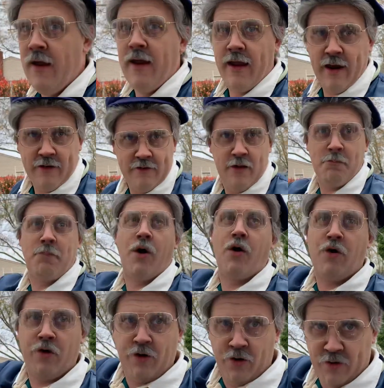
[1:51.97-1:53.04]
Hit the
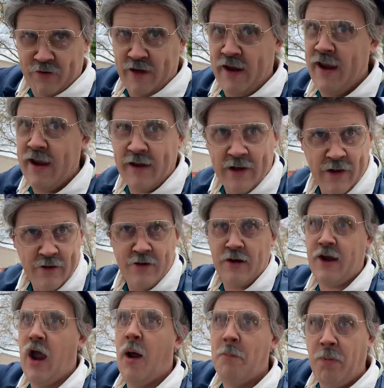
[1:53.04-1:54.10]
Burger King, getting a
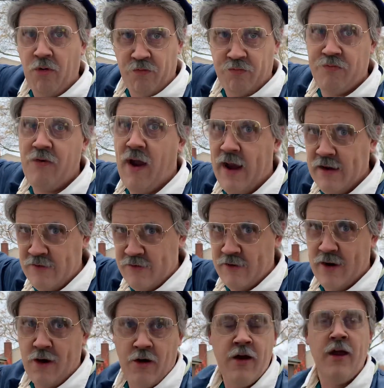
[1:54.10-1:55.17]
couple fights
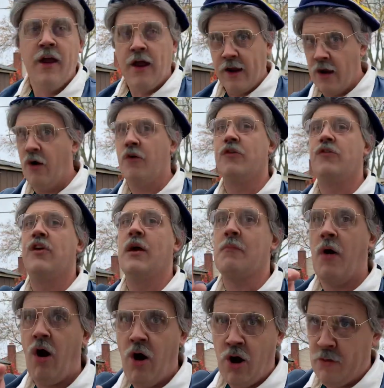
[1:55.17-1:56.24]
there. You know, Jim
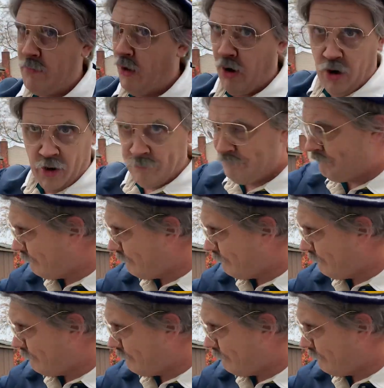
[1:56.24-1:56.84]
Harbaugh,